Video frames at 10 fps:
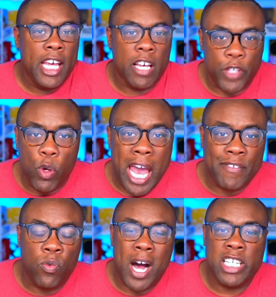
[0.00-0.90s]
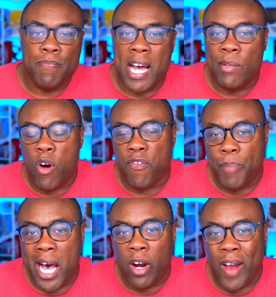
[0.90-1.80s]
If you haven't watched Mighty Morphin
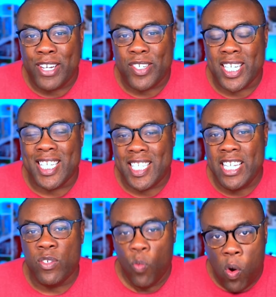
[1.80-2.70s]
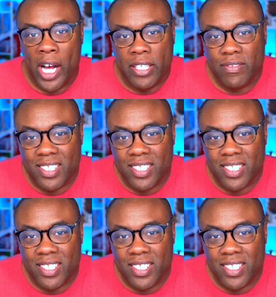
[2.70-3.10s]
Power Rangers since season one,